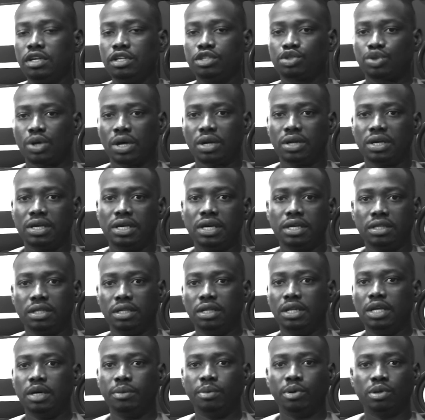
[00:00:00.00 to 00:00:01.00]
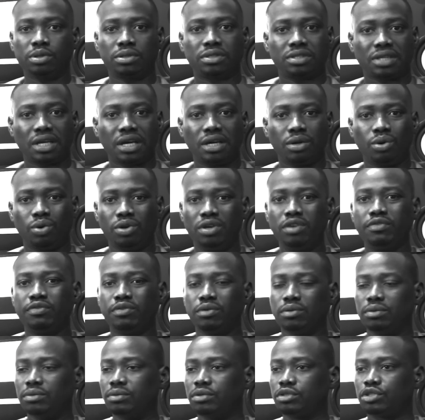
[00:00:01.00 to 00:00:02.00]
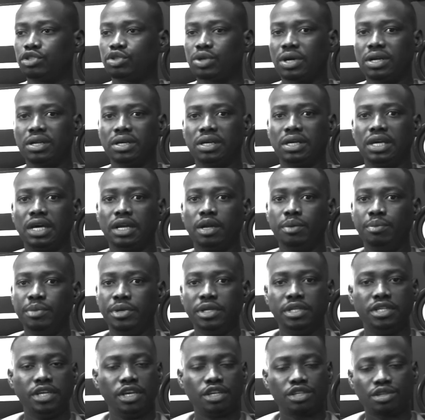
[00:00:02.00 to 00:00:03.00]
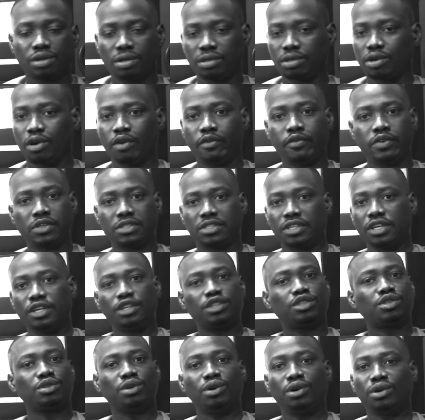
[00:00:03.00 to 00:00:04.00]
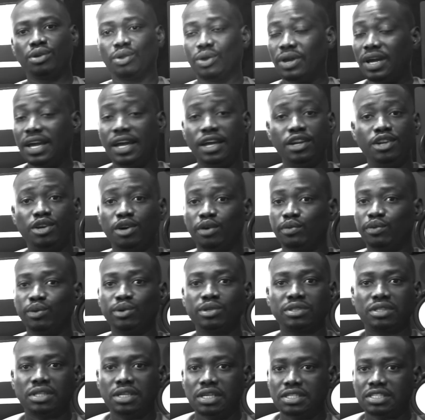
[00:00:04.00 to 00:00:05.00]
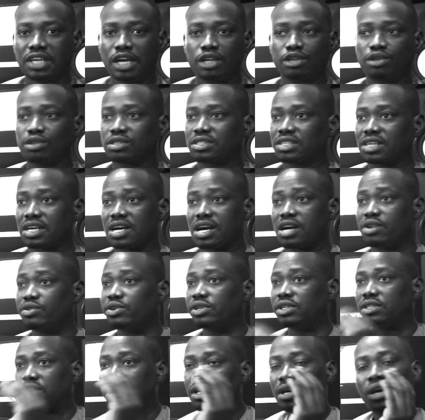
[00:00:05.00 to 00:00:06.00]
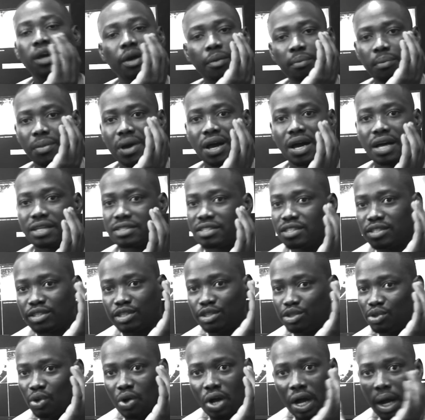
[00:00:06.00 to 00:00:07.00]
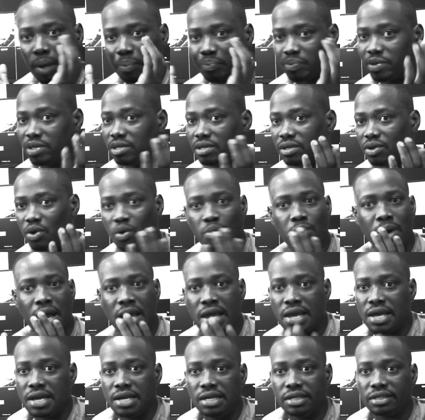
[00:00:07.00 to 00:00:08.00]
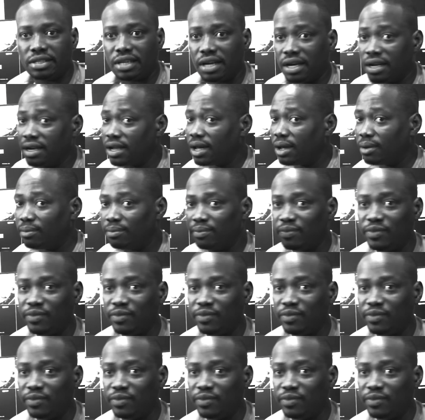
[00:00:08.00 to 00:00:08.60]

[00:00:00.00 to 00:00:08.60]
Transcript: trying to hear the label side or even trying to get a mediation conversation or any of those things. I just carried my artist is not happy on my head and I